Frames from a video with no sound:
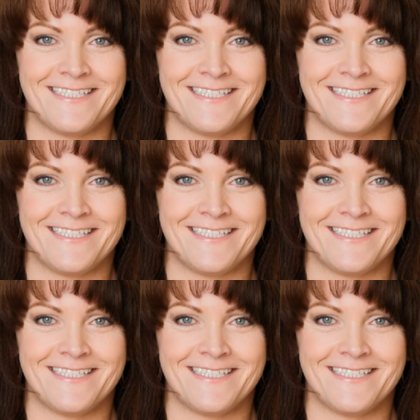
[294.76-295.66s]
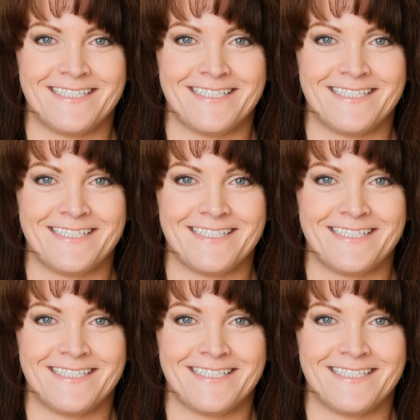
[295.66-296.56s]

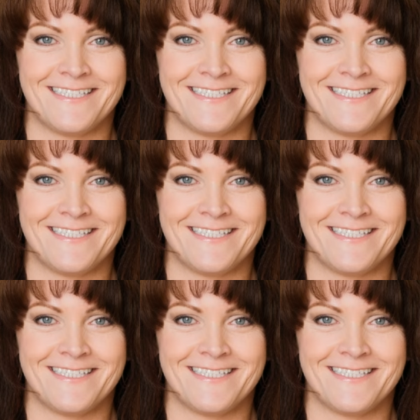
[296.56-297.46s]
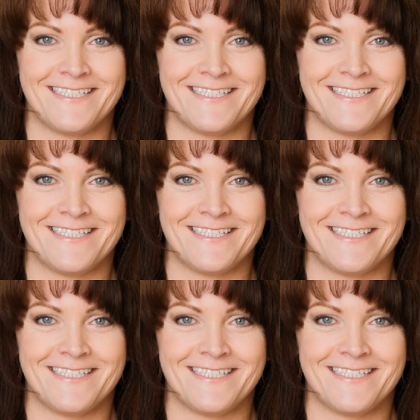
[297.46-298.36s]

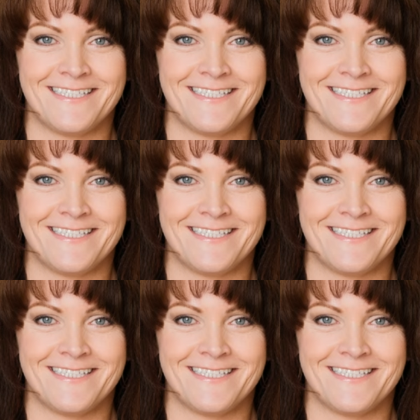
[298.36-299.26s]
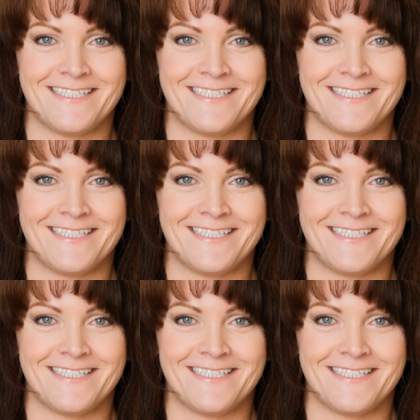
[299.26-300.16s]

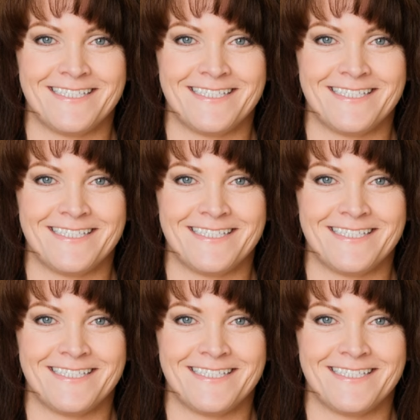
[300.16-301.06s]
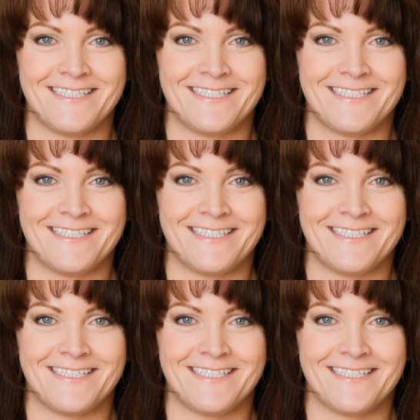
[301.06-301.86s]
(no lip movement)